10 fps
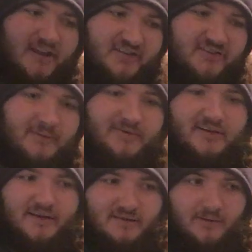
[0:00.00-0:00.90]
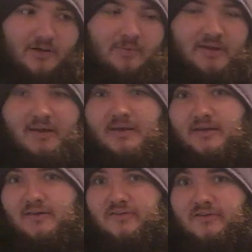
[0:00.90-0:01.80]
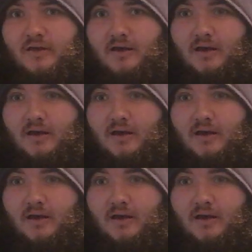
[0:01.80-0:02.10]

It seems like WWE is